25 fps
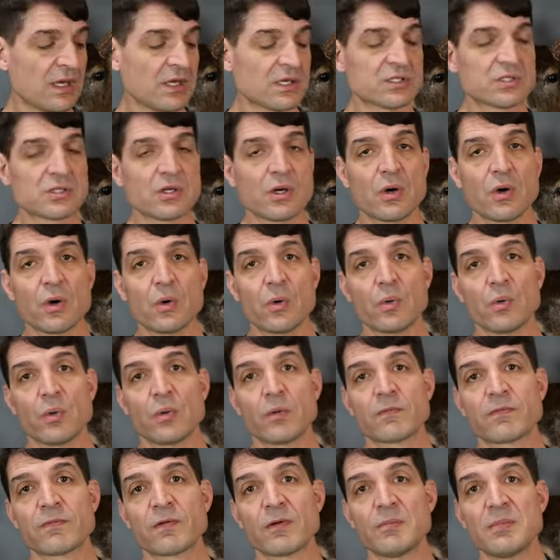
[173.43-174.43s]
So
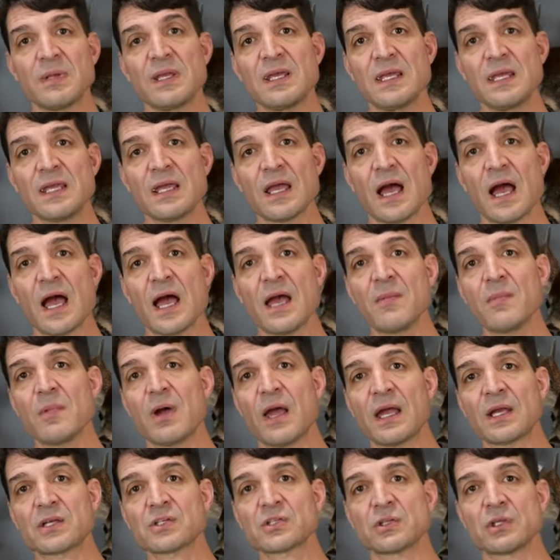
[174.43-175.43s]
for me, I'm
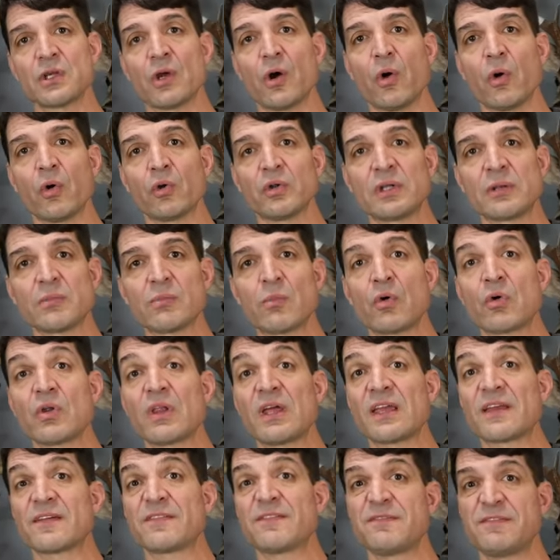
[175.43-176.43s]
actually holding more
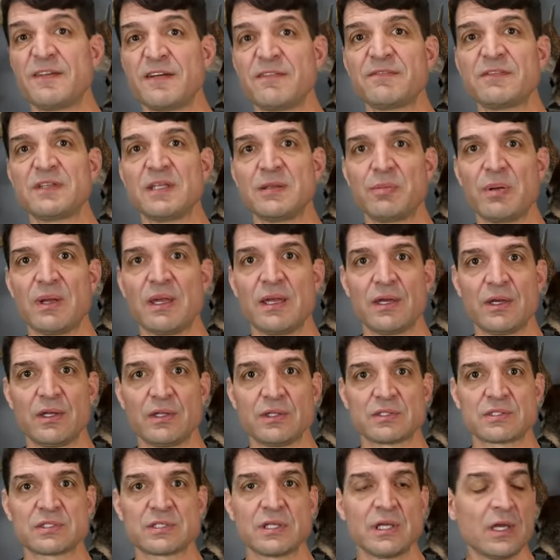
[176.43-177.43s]
like 50
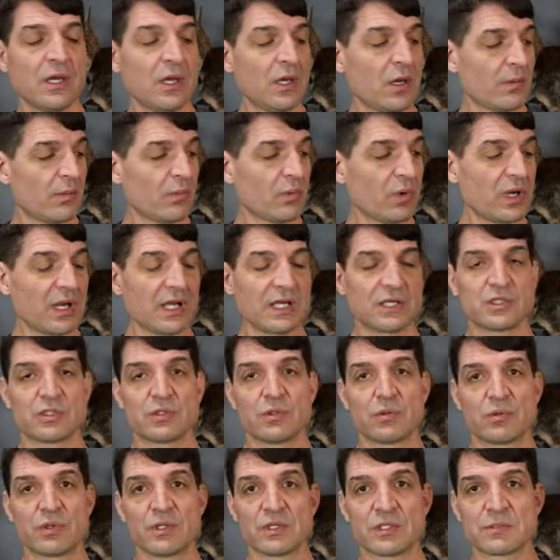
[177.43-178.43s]
pounds when I
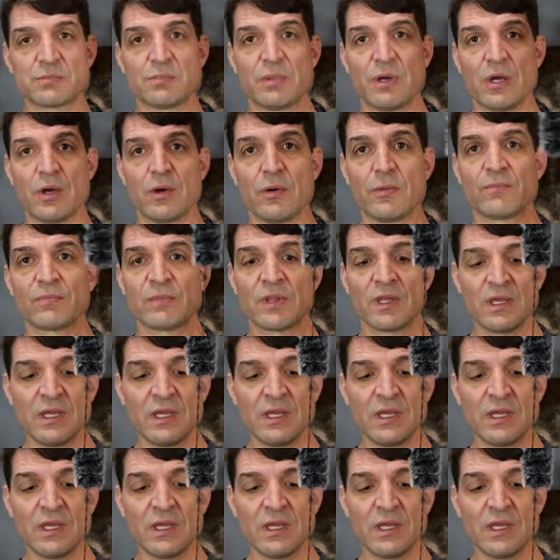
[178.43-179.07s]
shoot this bow.